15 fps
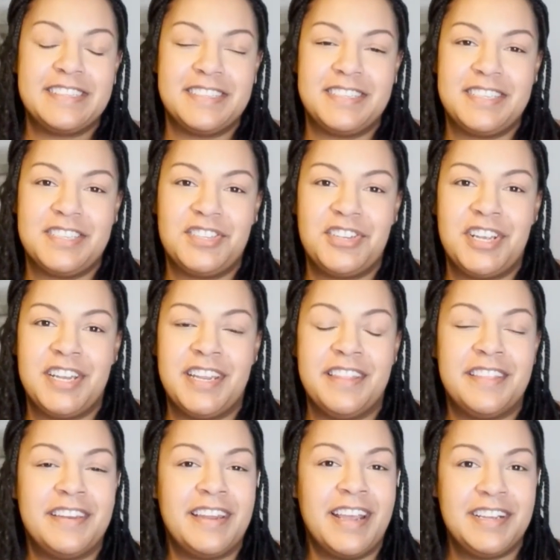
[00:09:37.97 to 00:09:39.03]
decision,
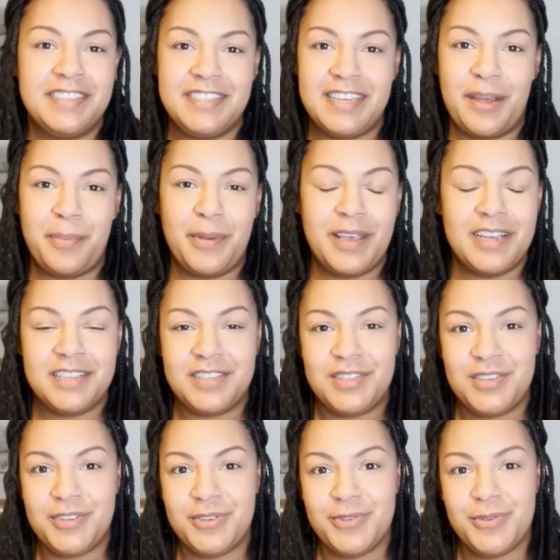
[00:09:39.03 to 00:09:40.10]
the next step is
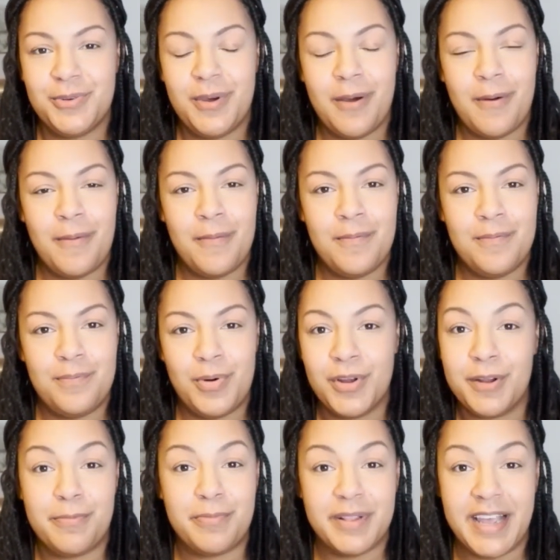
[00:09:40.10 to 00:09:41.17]
to
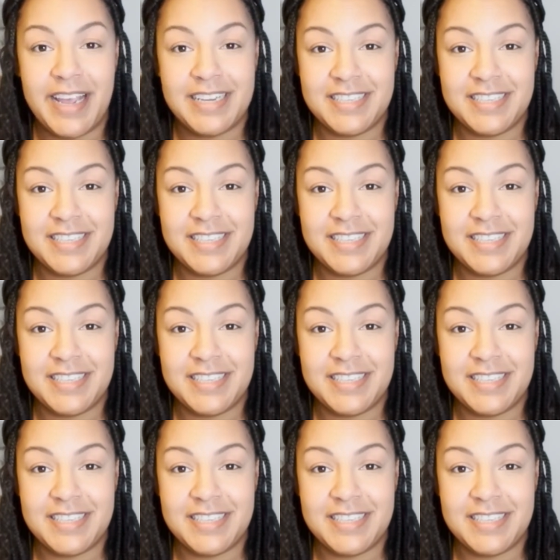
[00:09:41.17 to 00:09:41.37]
put a plan